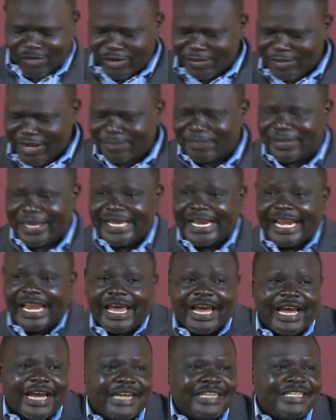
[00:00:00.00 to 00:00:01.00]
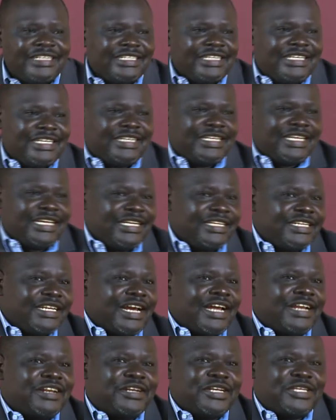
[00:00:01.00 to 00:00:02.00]
we may be glad in it
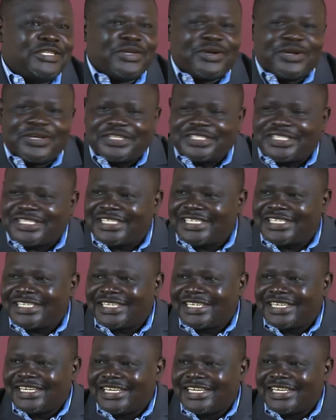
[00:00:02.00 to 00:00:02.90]
and rejoice.